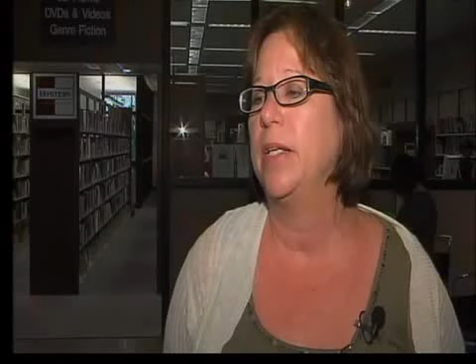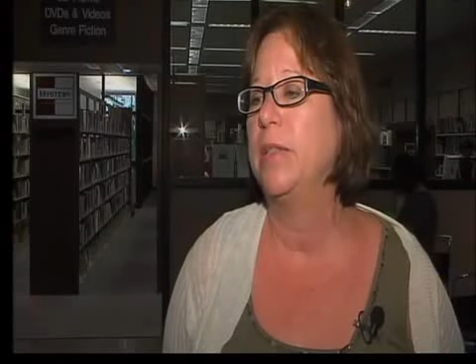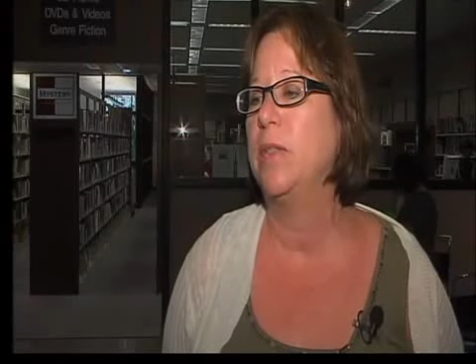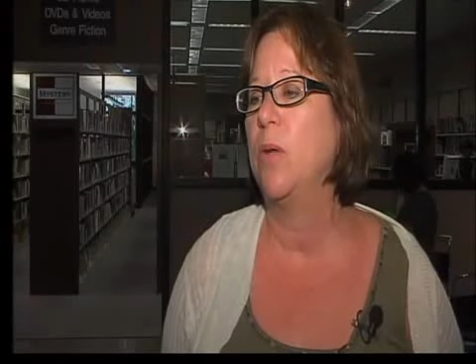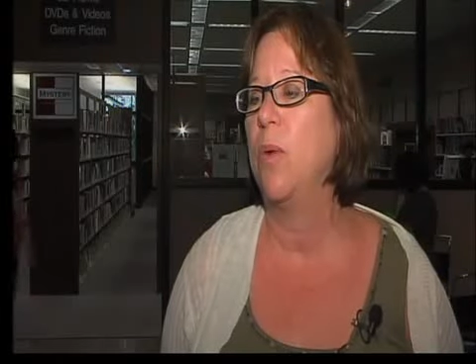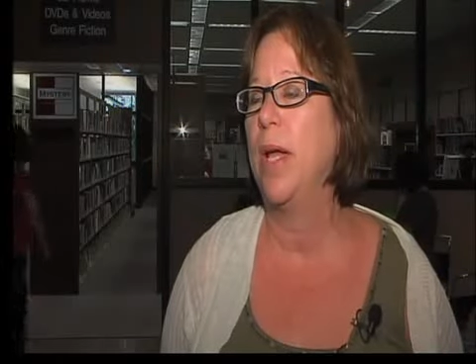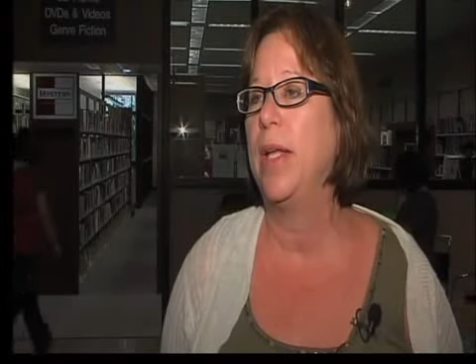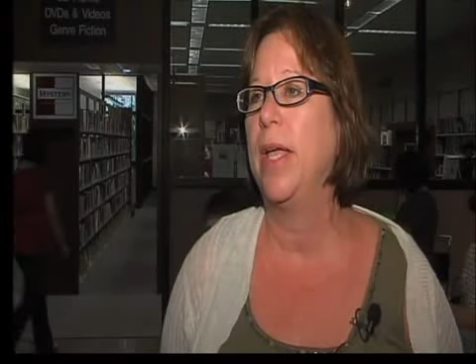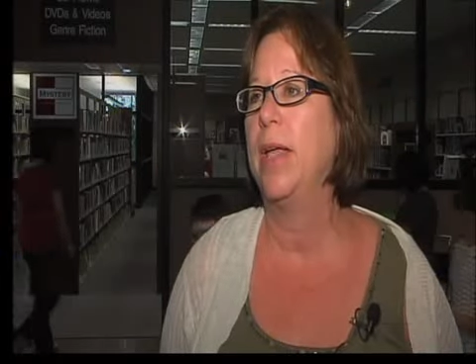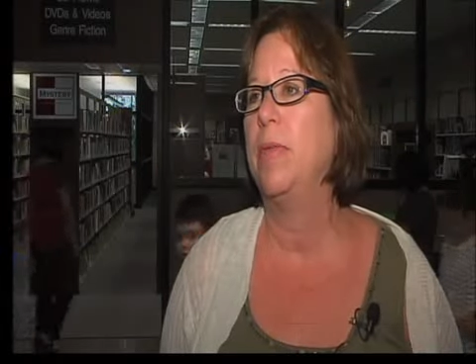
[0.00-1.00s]
is a way
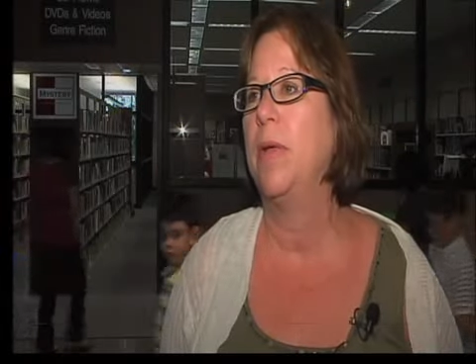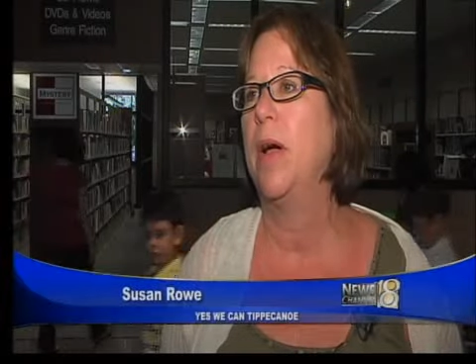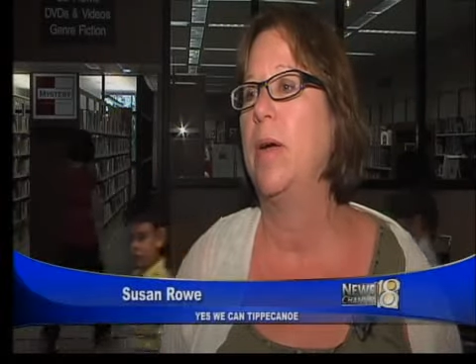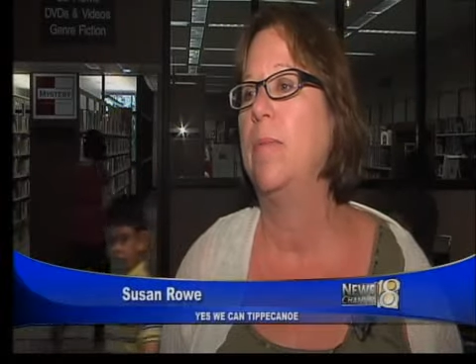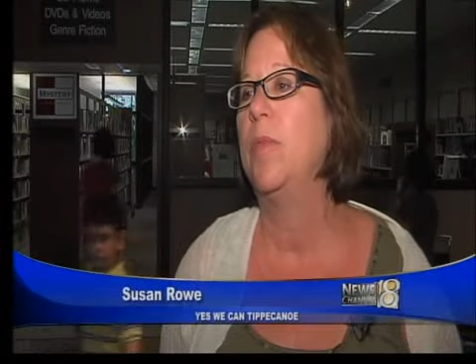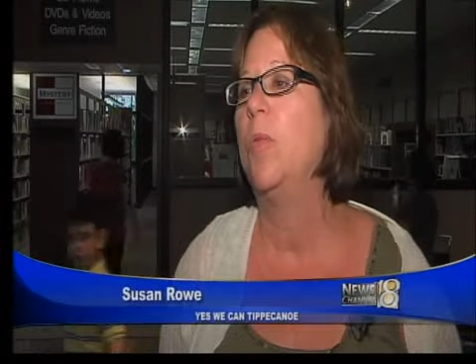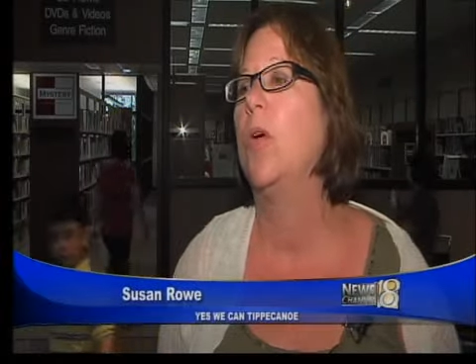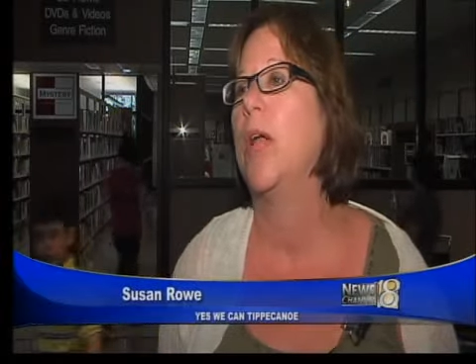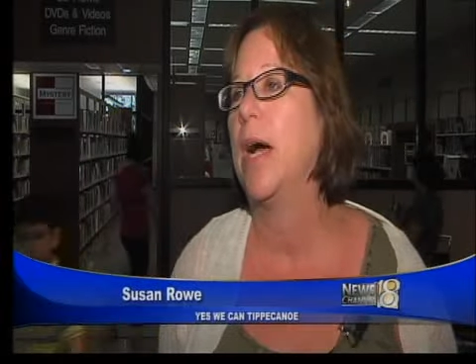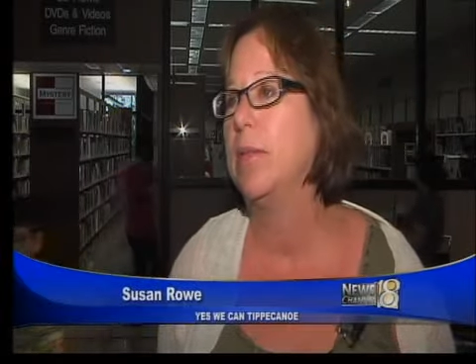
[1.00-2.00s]
to get um, the
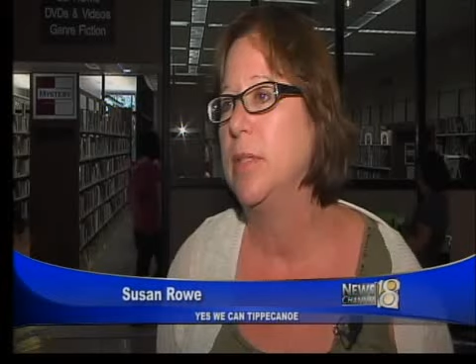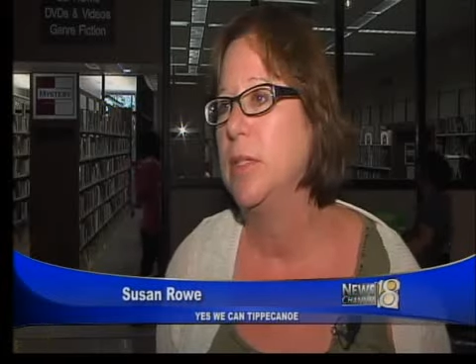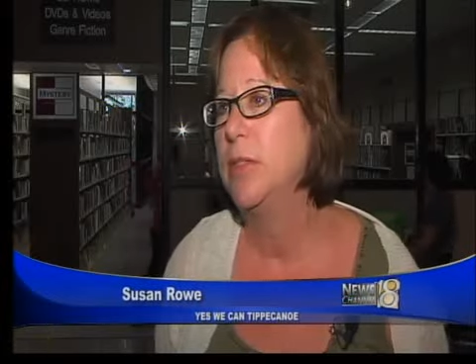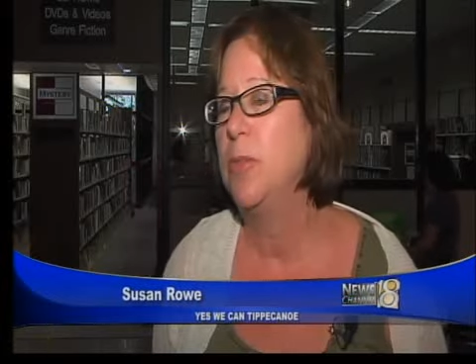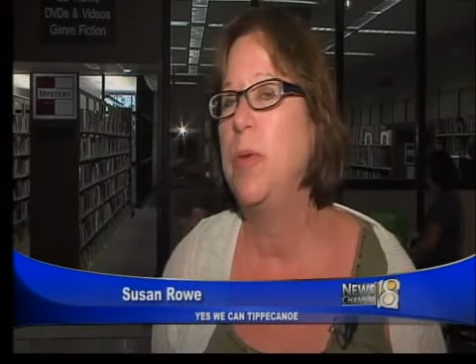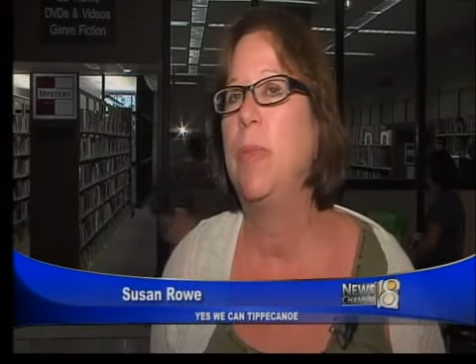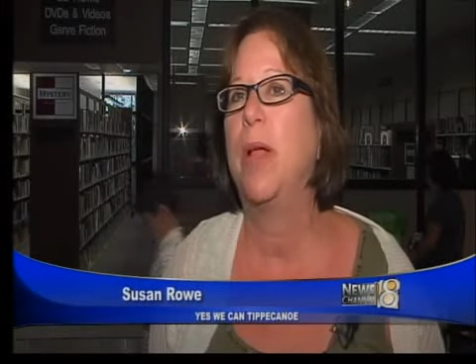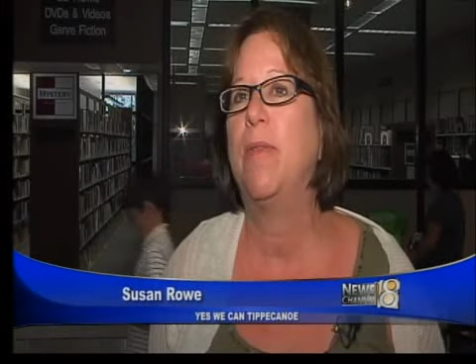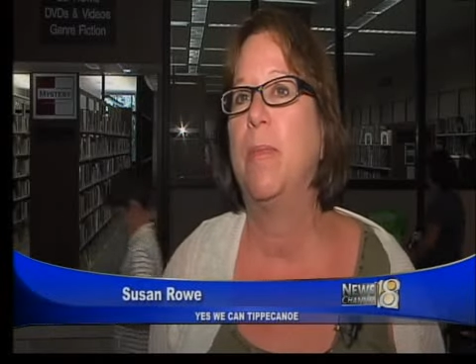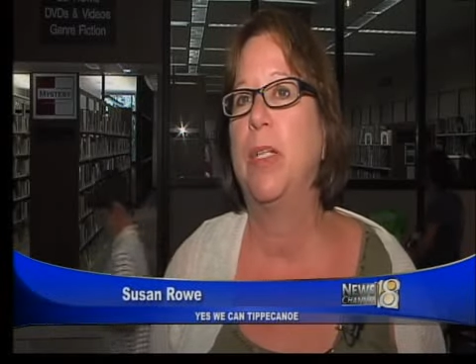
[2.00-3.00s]
word out so people
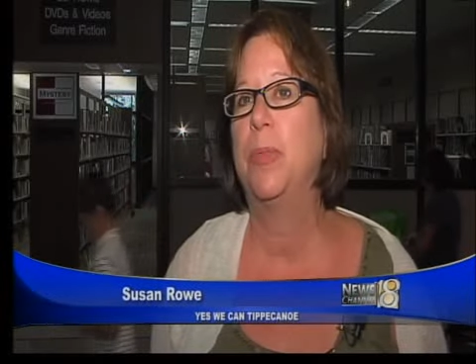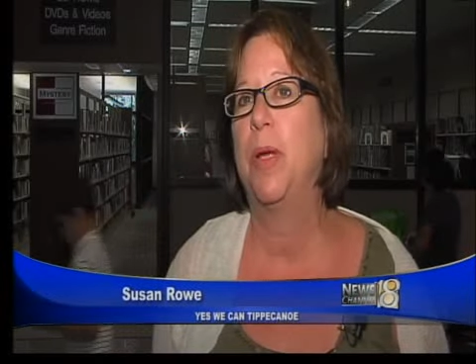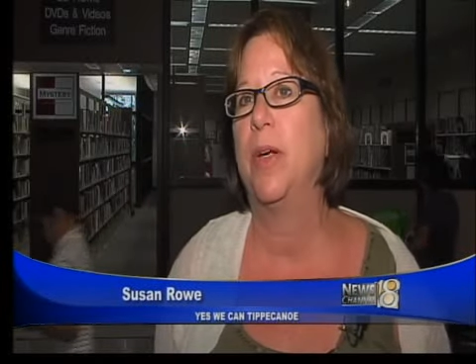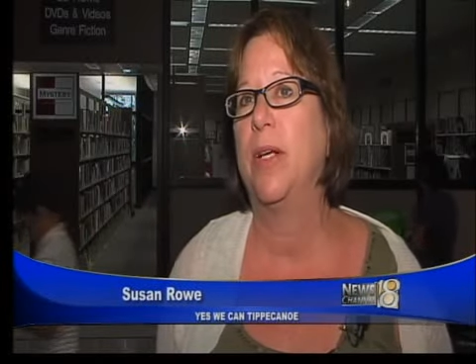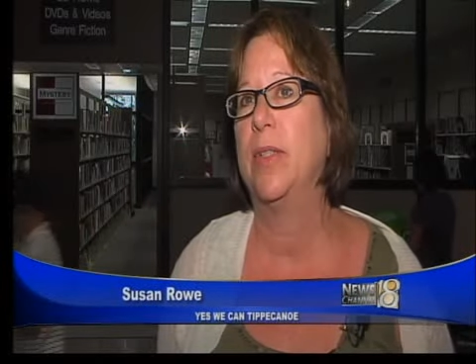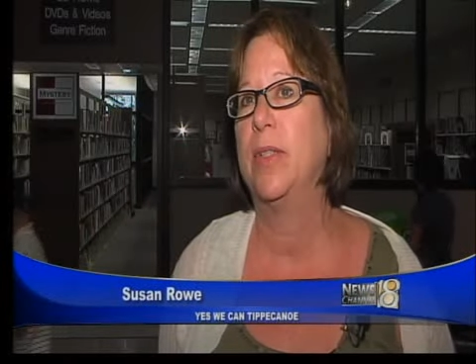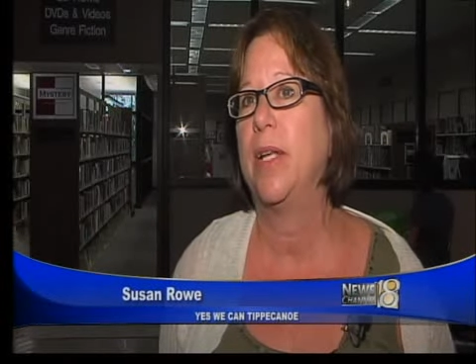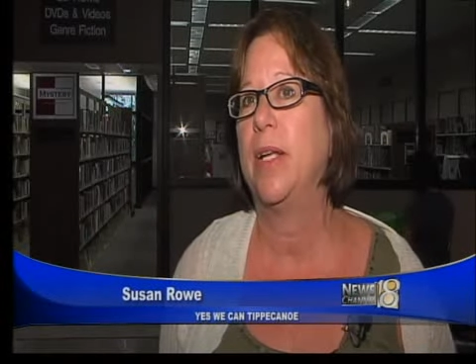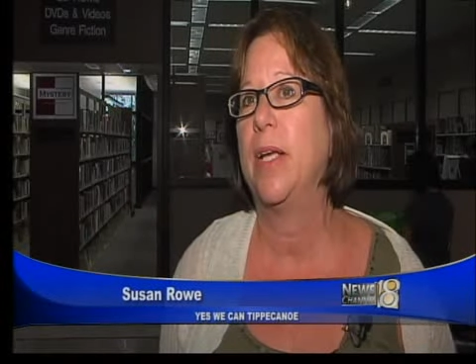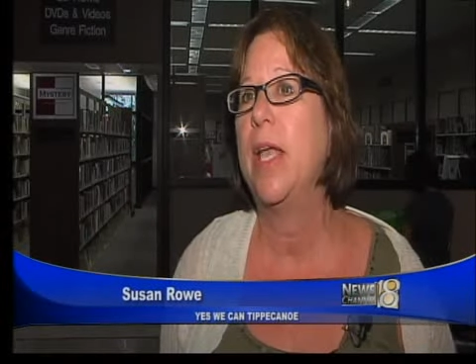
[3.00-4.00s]
have a much better
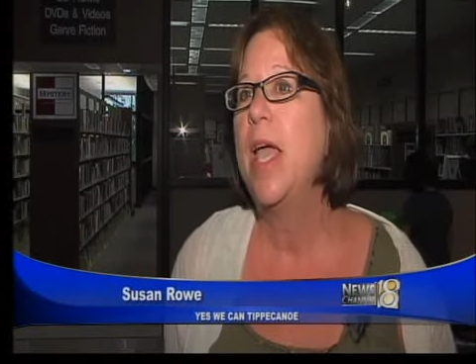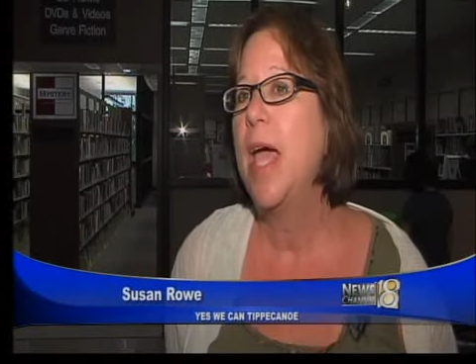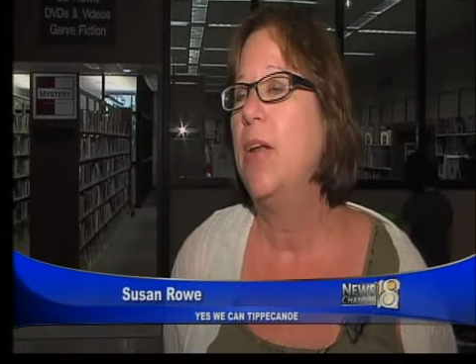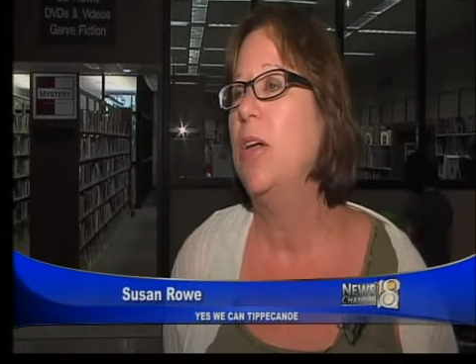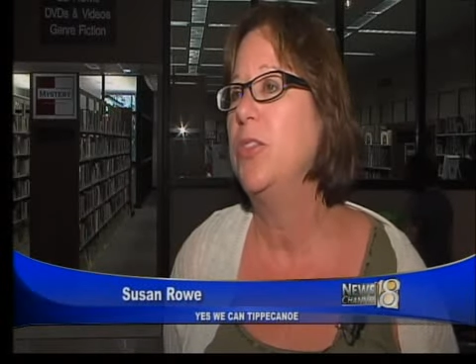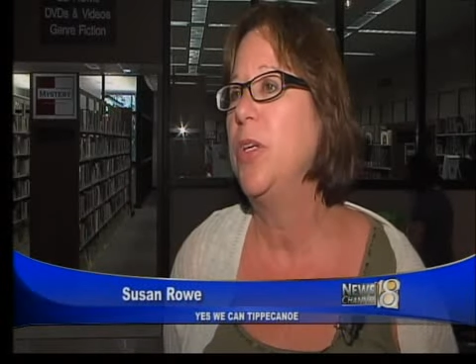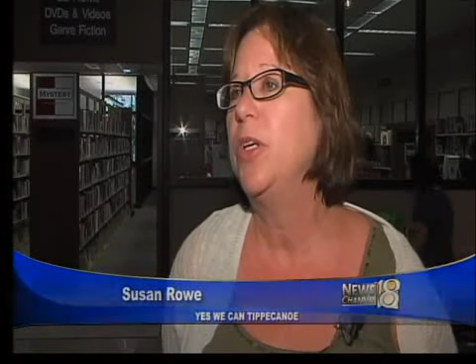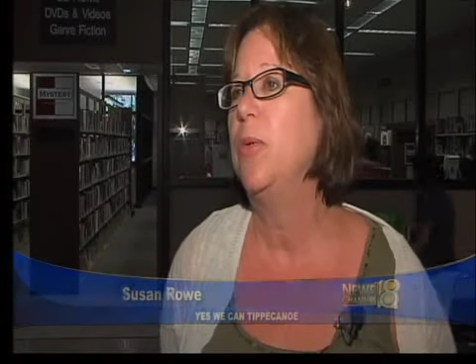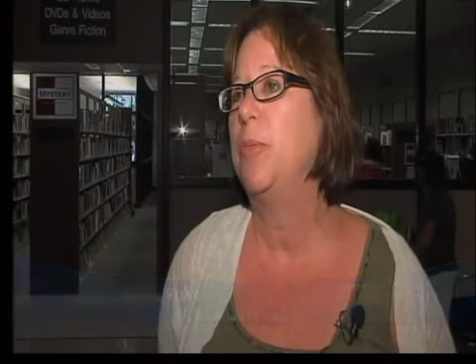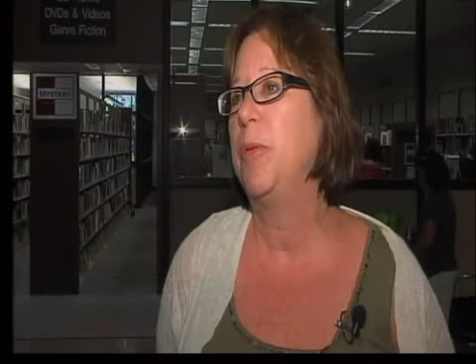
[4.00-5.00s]
understanding and also
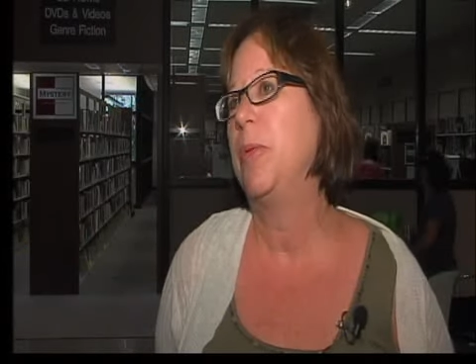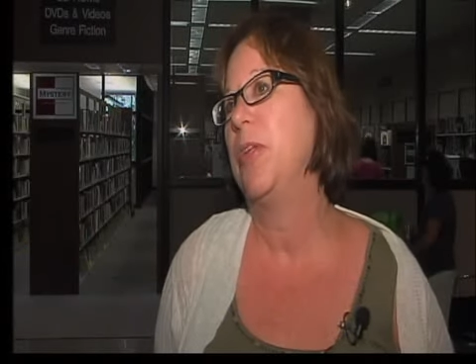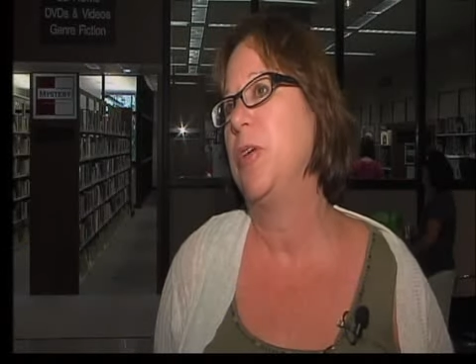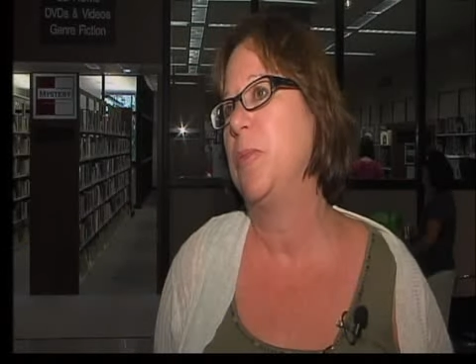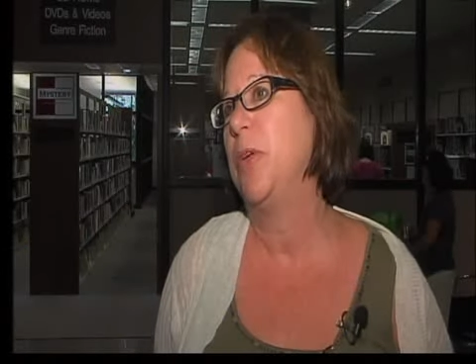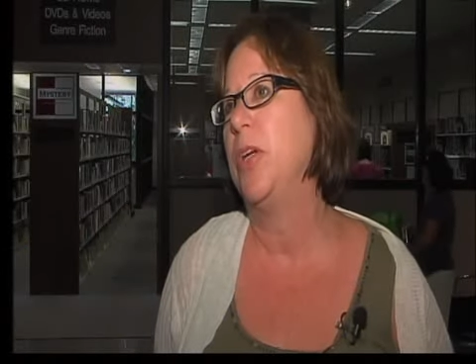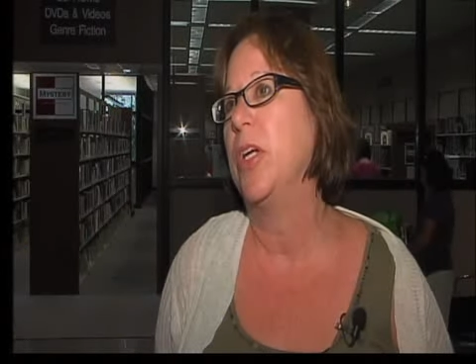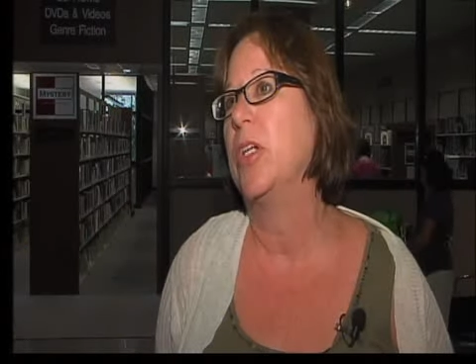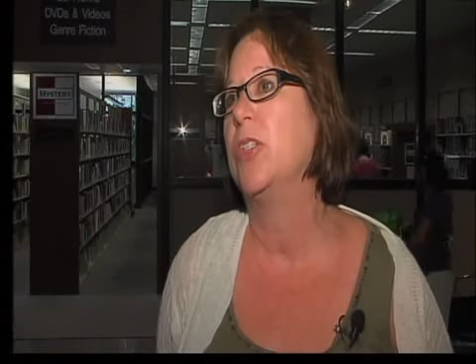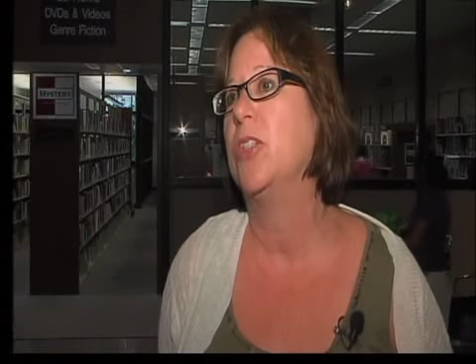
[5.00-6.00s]
hear what people in the
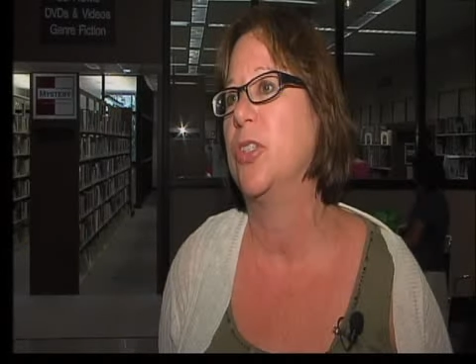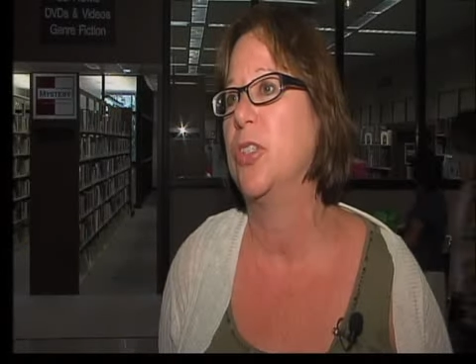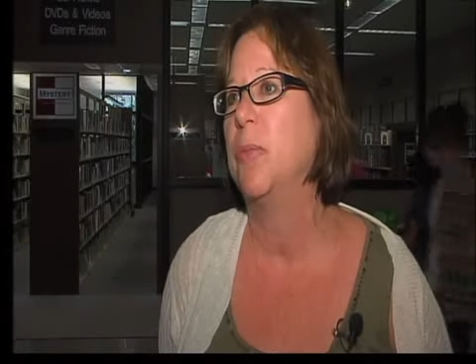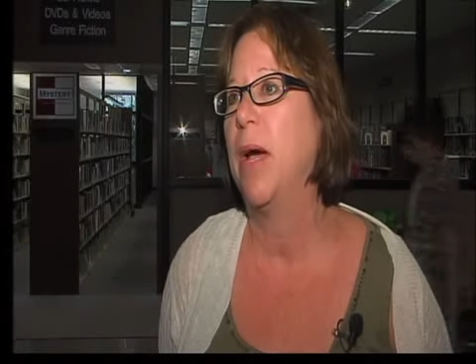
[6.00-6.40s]
community are concerned